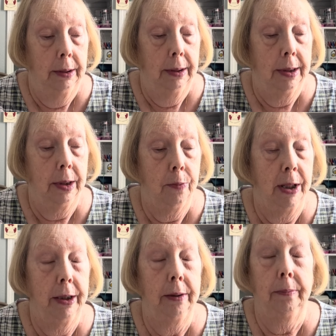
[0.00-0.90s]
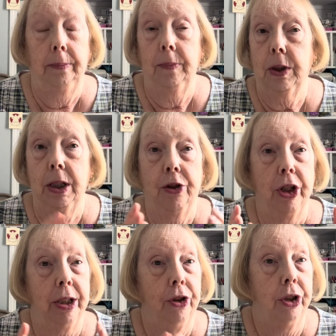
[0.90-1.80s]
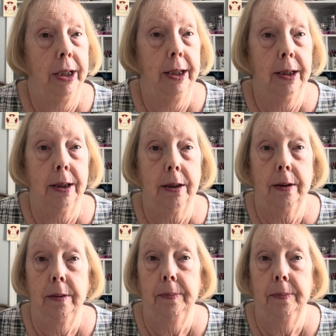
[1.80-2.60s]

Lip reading: So my suggestion is,